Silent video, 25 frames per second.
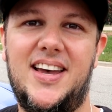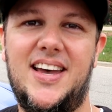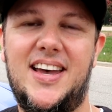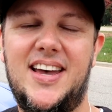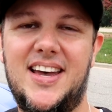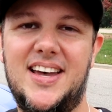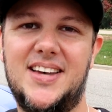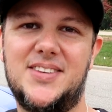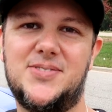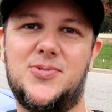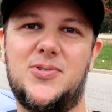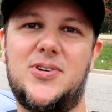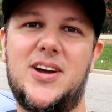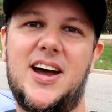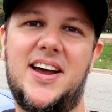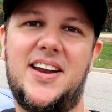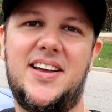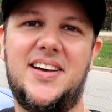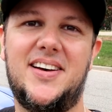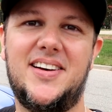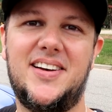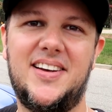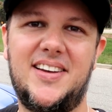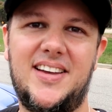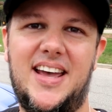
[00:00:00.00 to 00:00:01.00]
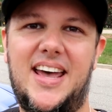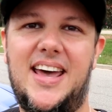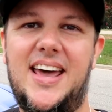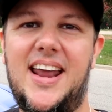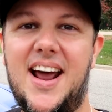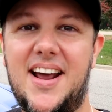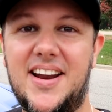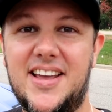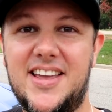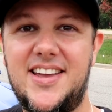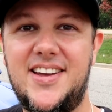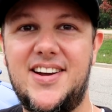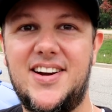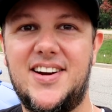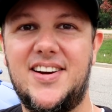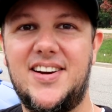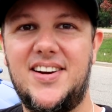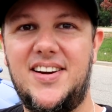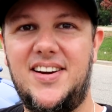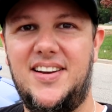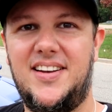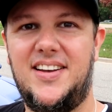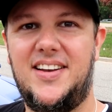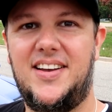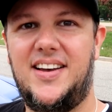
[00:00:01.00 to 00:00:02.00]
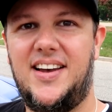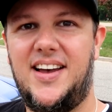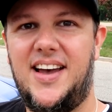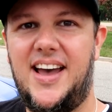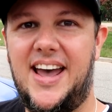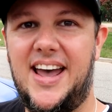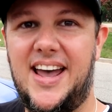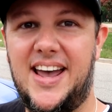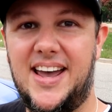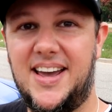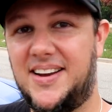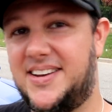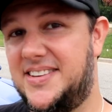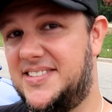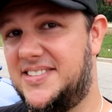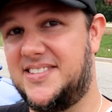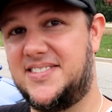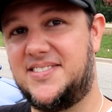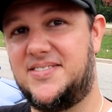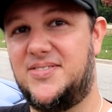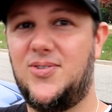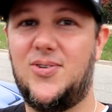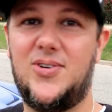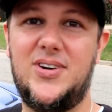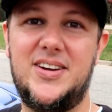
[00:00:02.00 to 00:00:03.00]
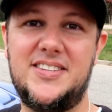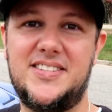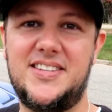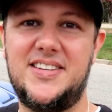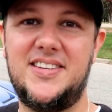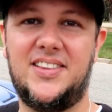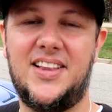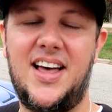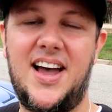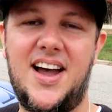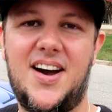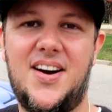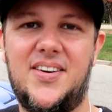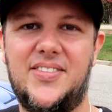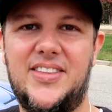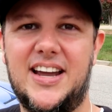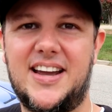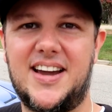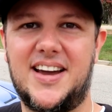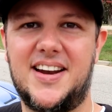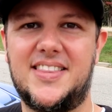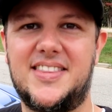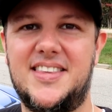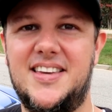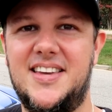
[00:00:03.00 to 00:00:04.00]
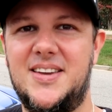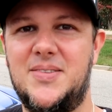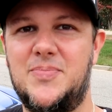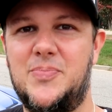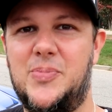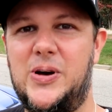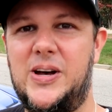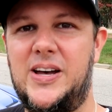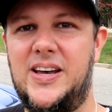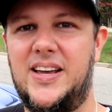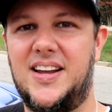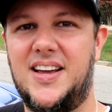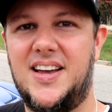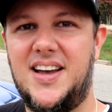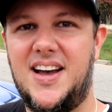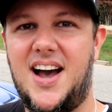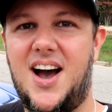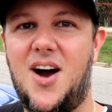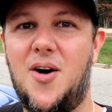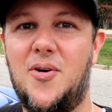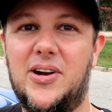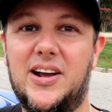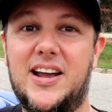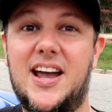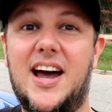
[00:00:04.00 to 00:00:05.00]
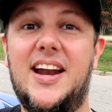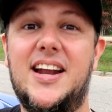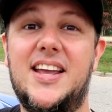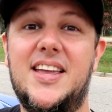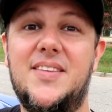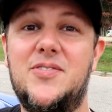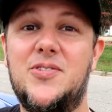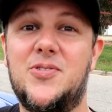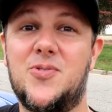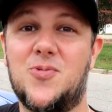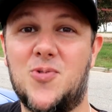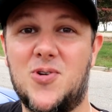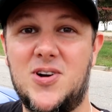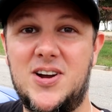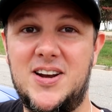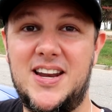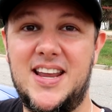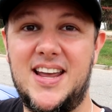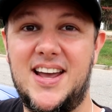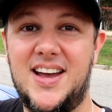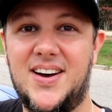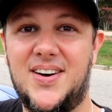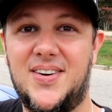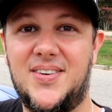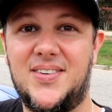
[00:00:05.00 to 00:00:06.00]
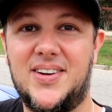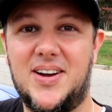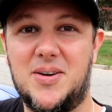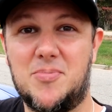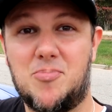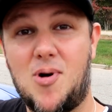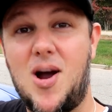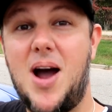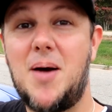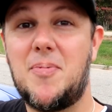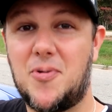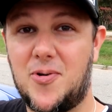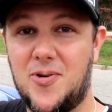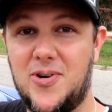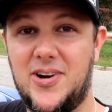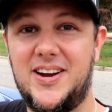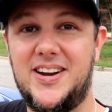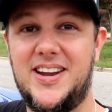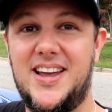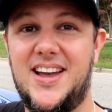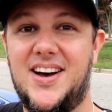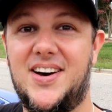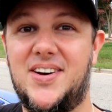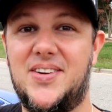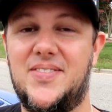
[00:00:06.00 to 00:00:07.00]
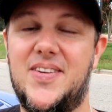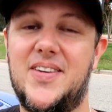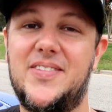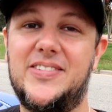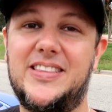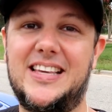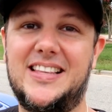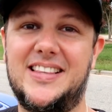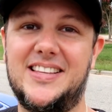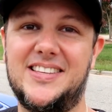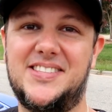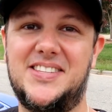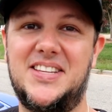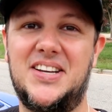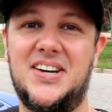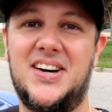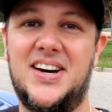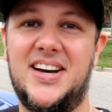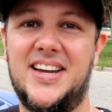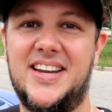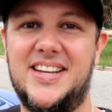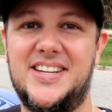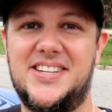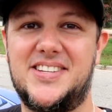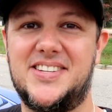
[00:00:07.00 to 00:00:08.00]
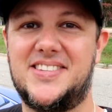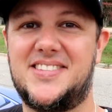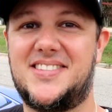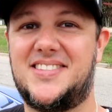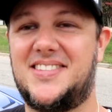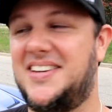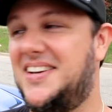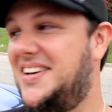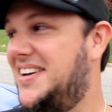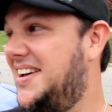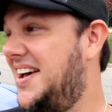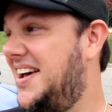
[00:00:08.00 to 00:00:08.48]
is we'll kind of head out of here and because it's noisy, loud, that kind of thing, but I want to kind of give you the rundown, a proper rundown of everything that's done and just,